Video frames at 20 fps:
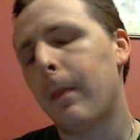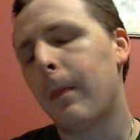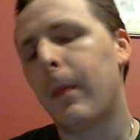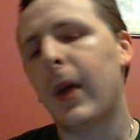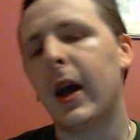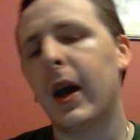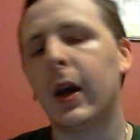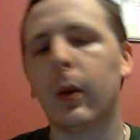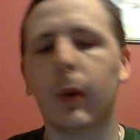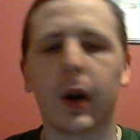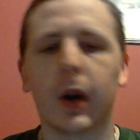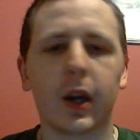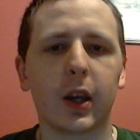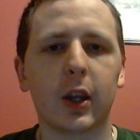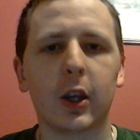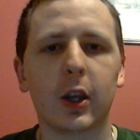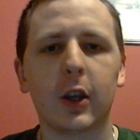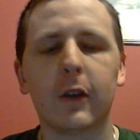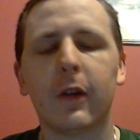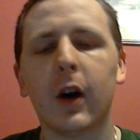But anyway,
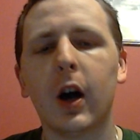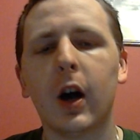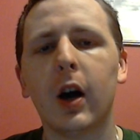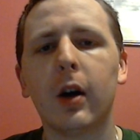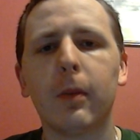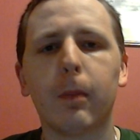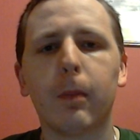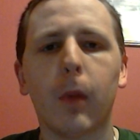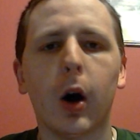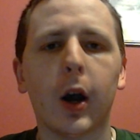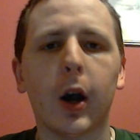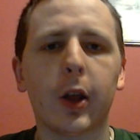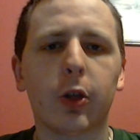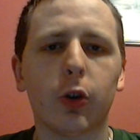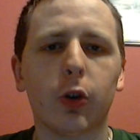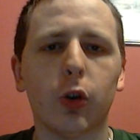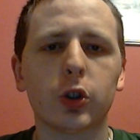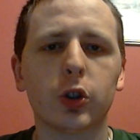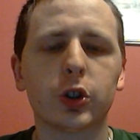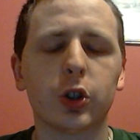you've heard my
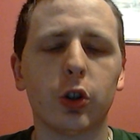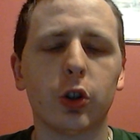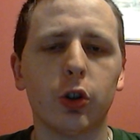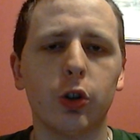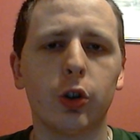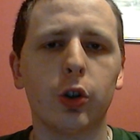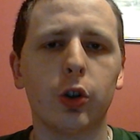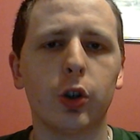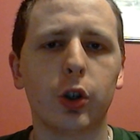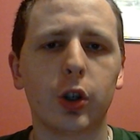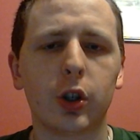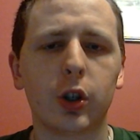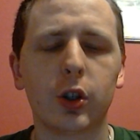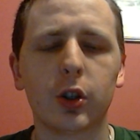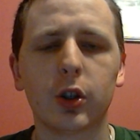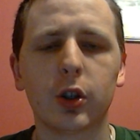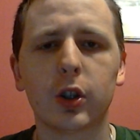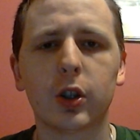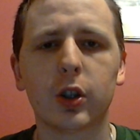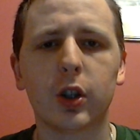thoughts on
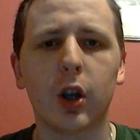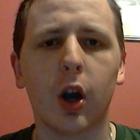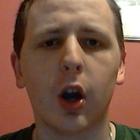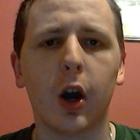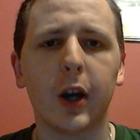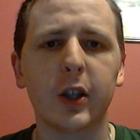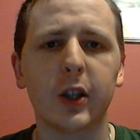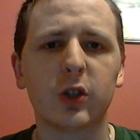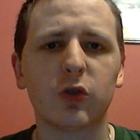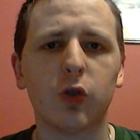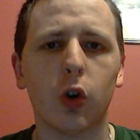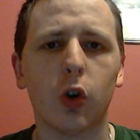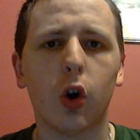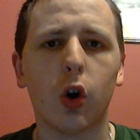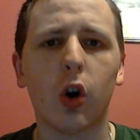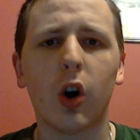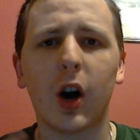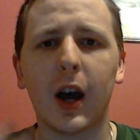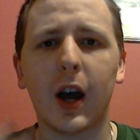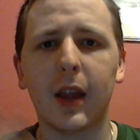tonight's
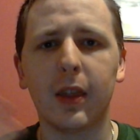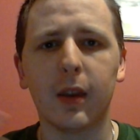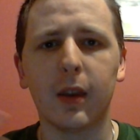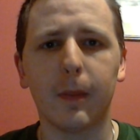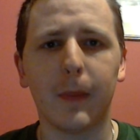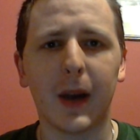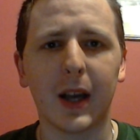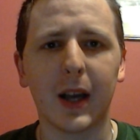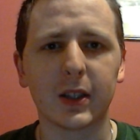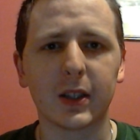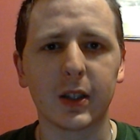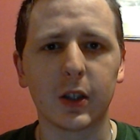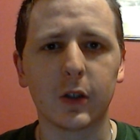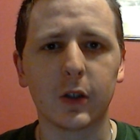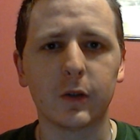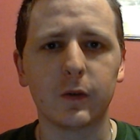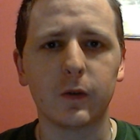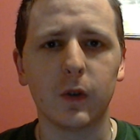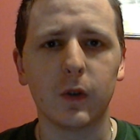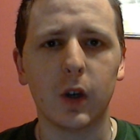Raw and the passing
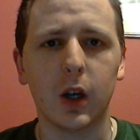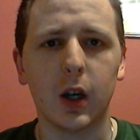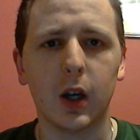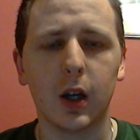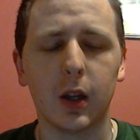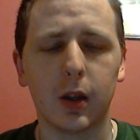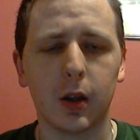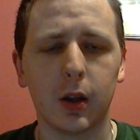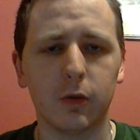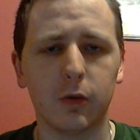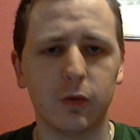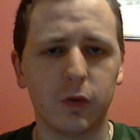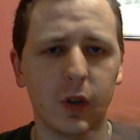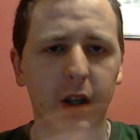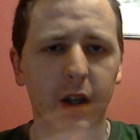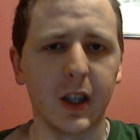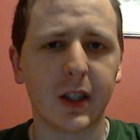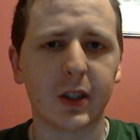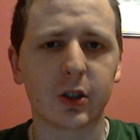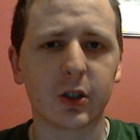of the
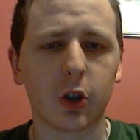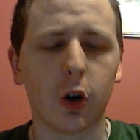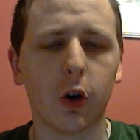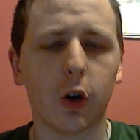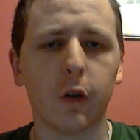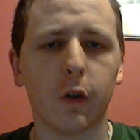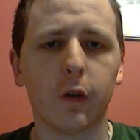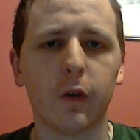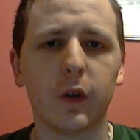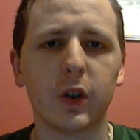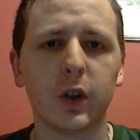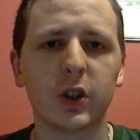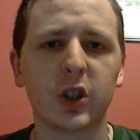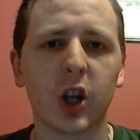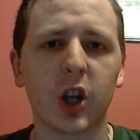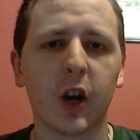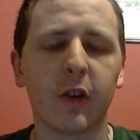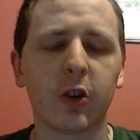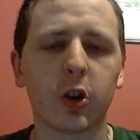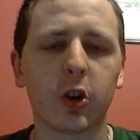release of
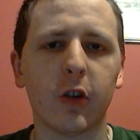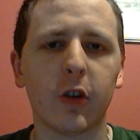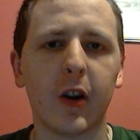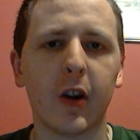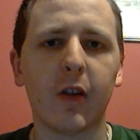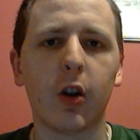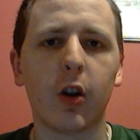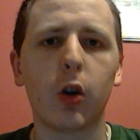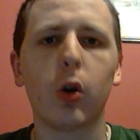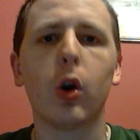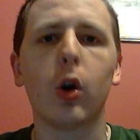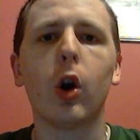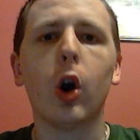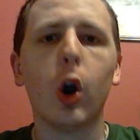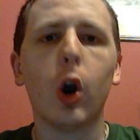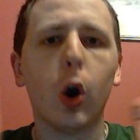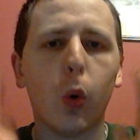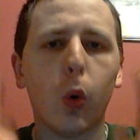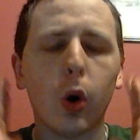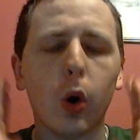Chavo Guerrero.
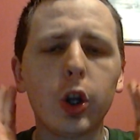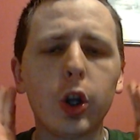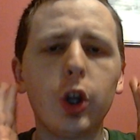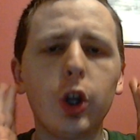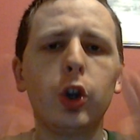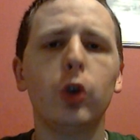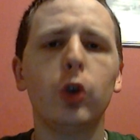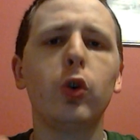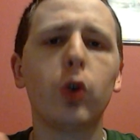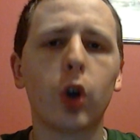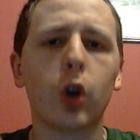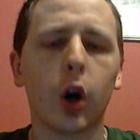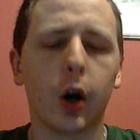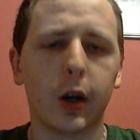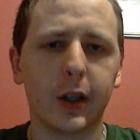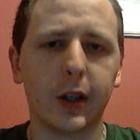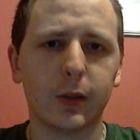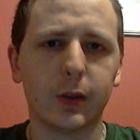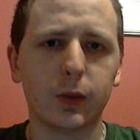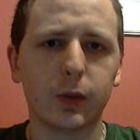What do you
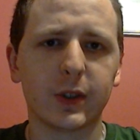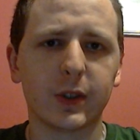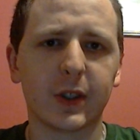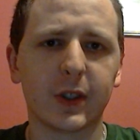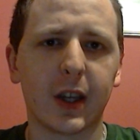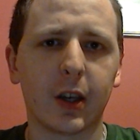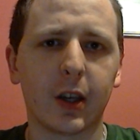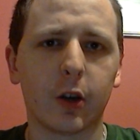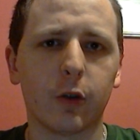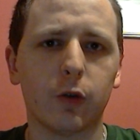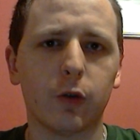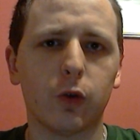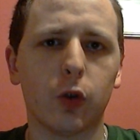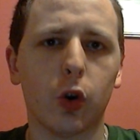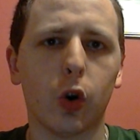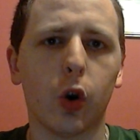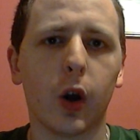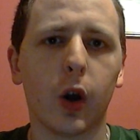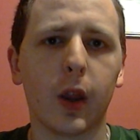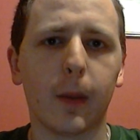guys think of
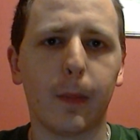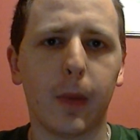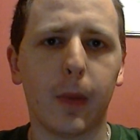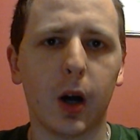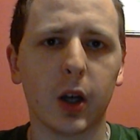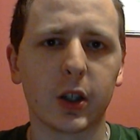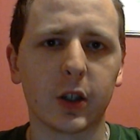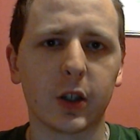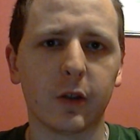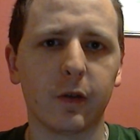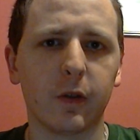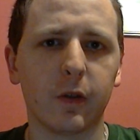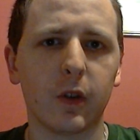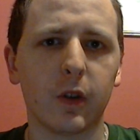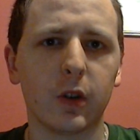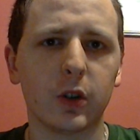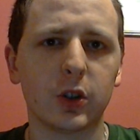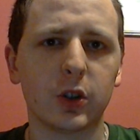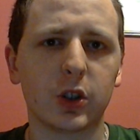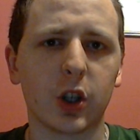Raw and the passing of
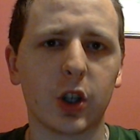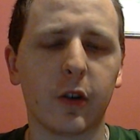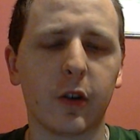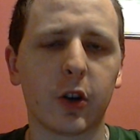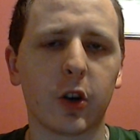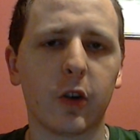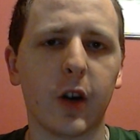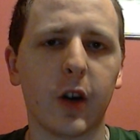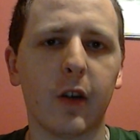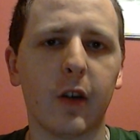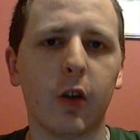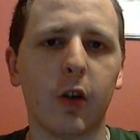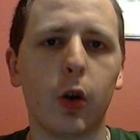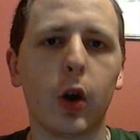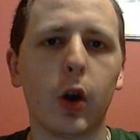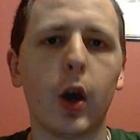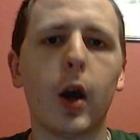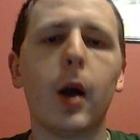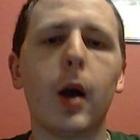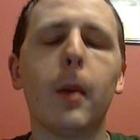Chavo Guerrero?
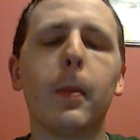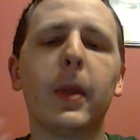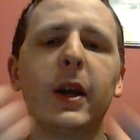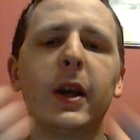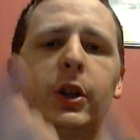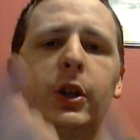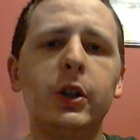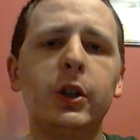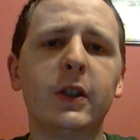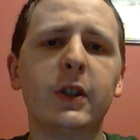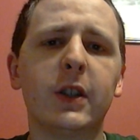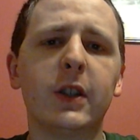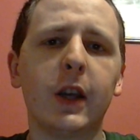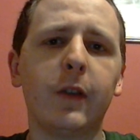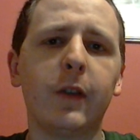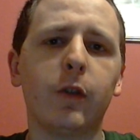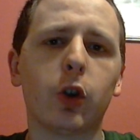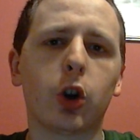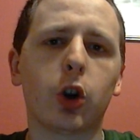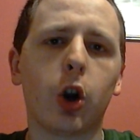Please
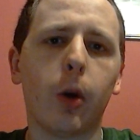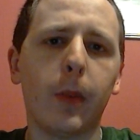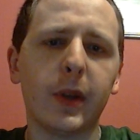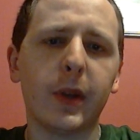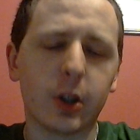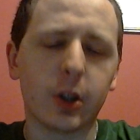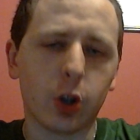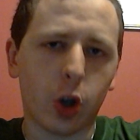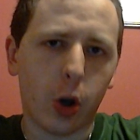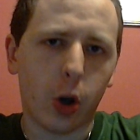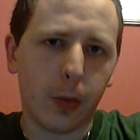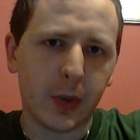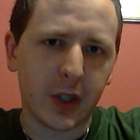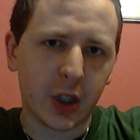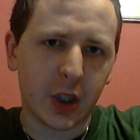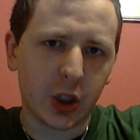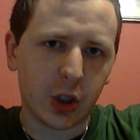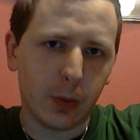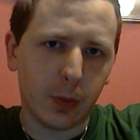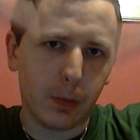leave your comments in the comment
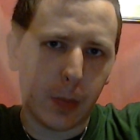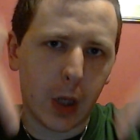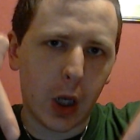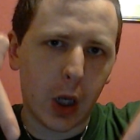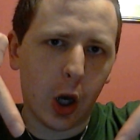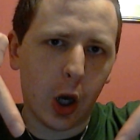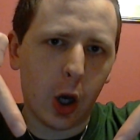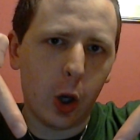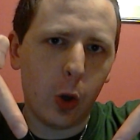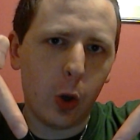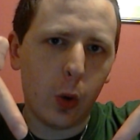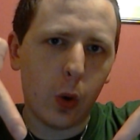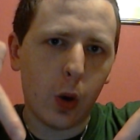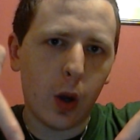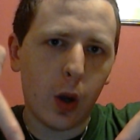section below,